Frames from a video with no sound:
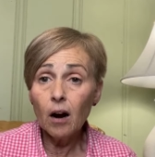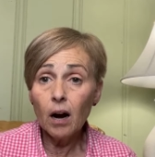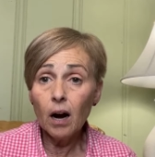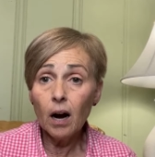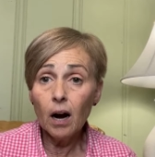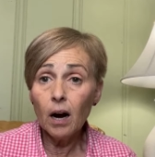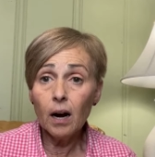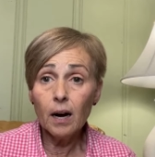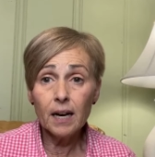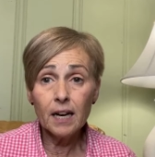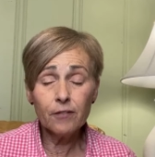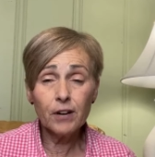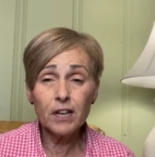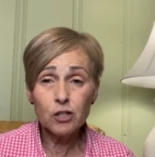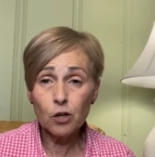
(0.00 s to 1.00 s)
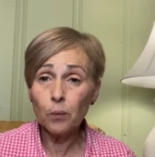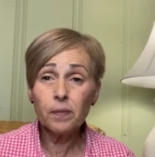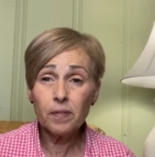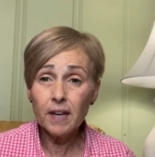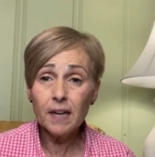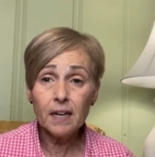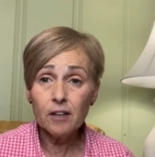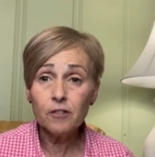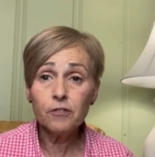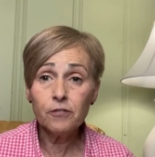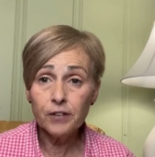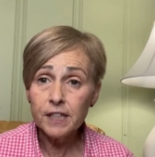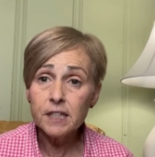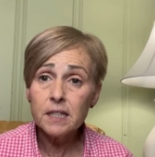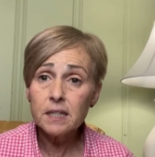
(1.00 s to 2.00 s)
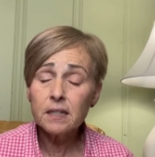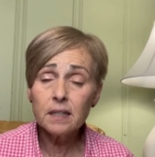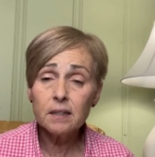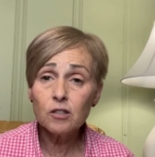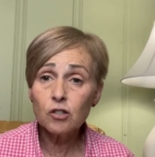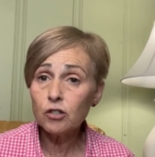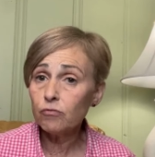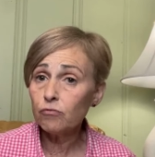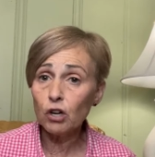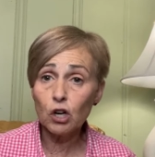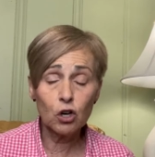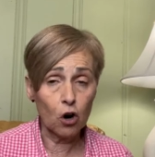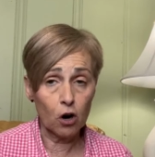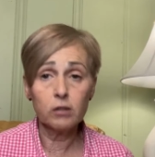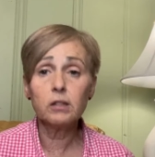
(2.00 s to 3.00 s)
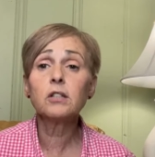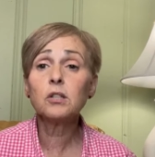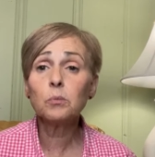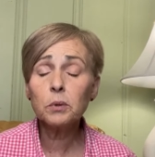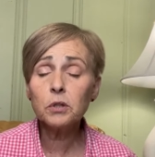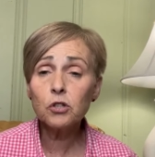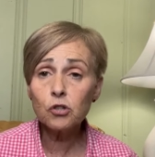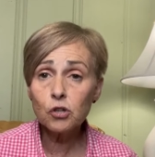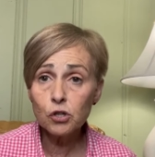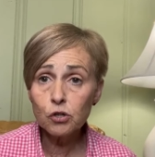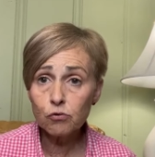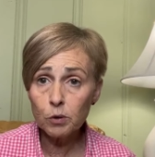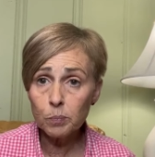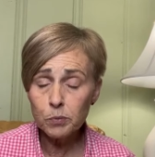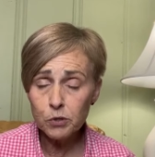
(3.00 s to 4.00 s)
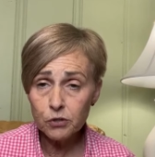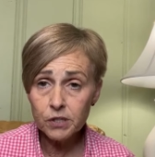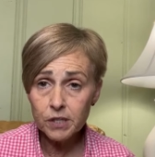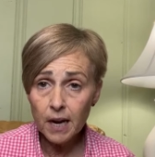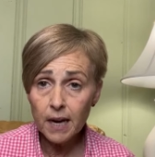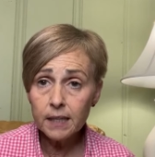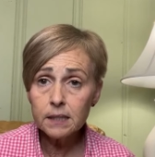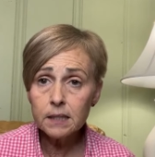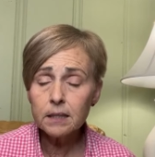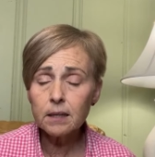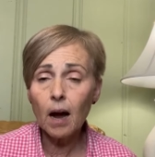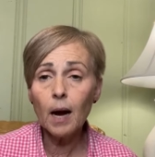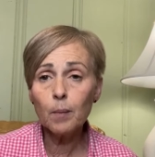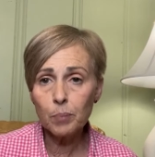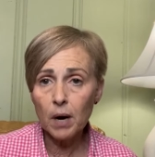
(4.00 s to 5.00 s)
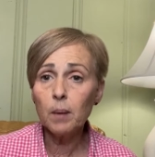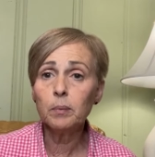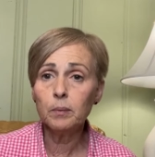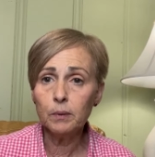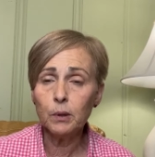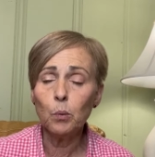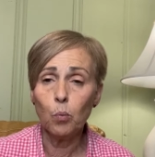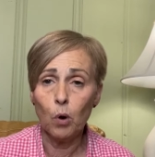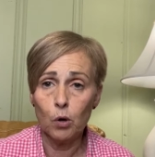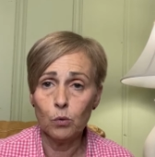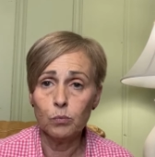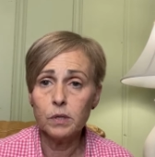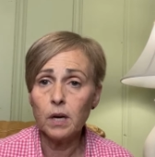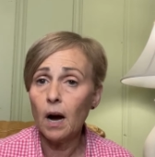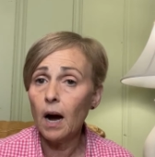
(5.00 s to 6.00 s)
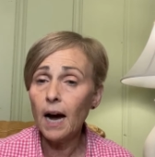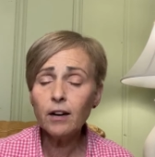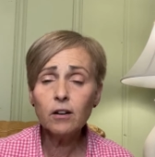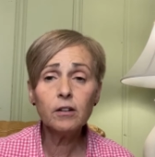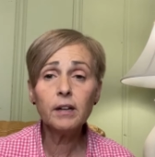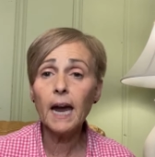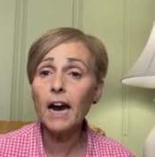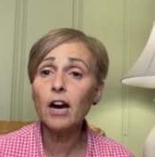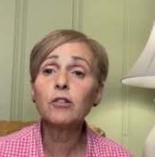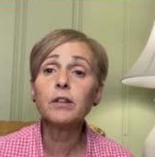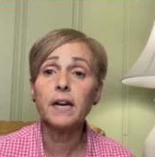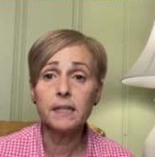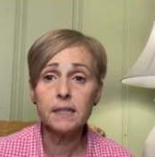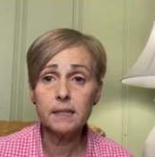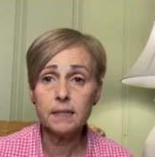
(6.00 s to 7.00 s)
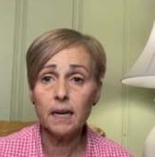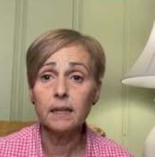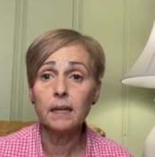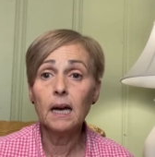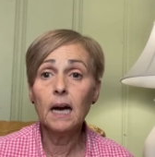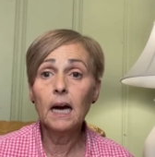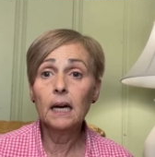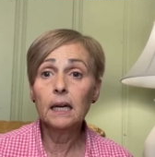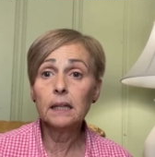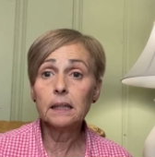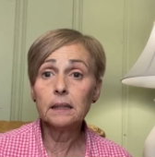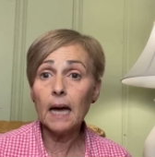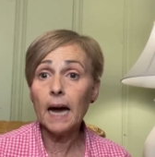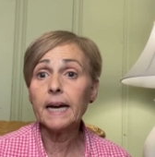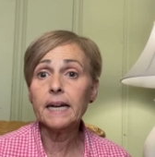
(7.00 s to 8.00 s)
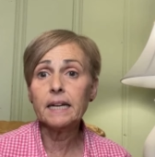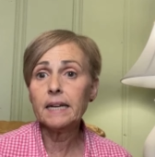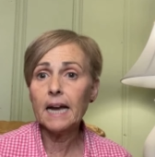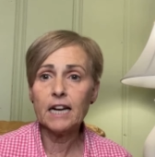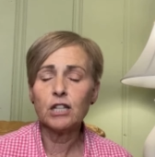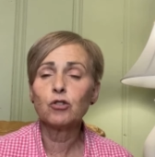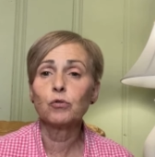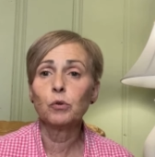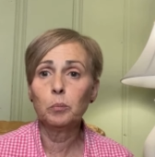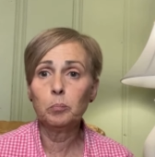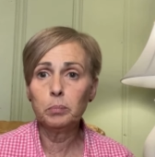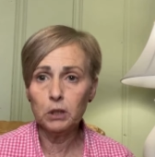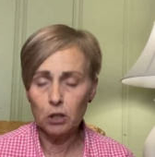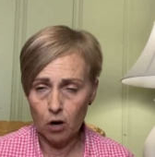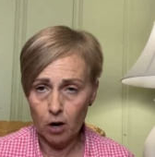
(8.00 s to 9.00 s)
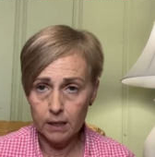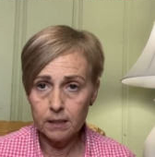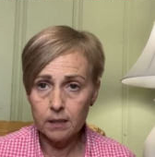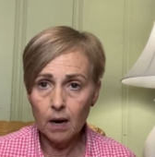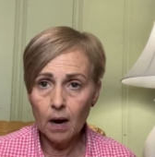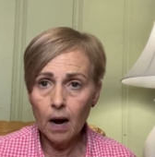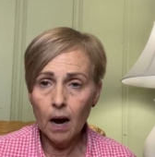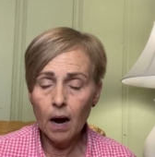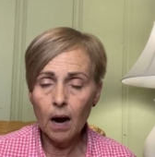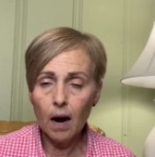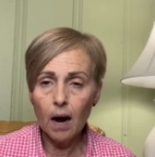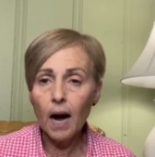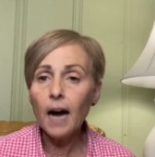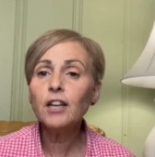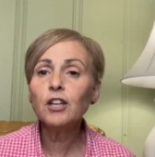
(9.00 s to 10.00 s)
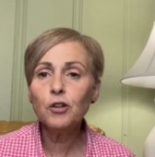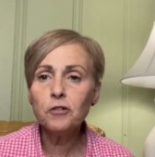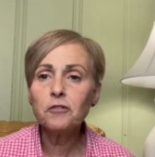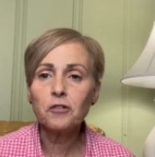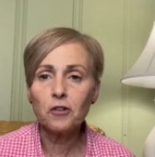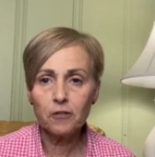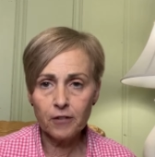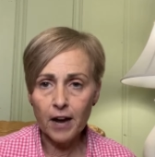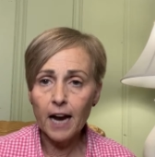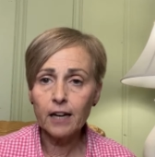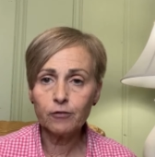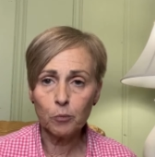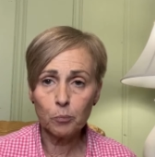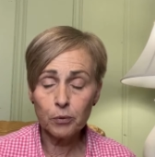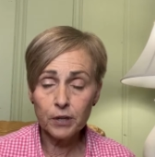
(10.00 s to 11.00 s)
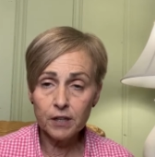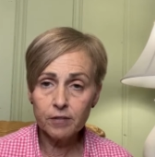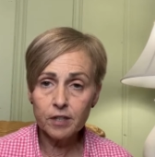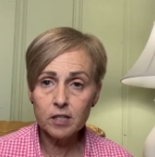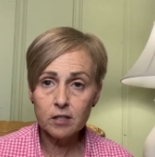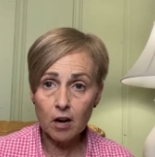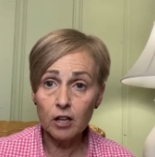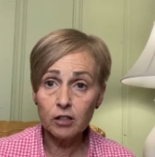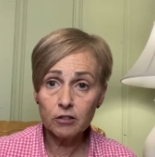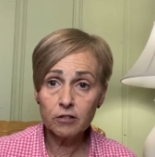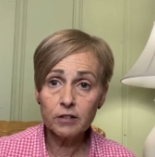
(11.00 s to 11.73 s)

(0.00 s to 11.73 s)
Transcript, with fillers: uh, if I don't think it fits? Regardless of what this descriptor says, I probably won't. I don't care that it said light natural blonde. I knew for a fact from previous color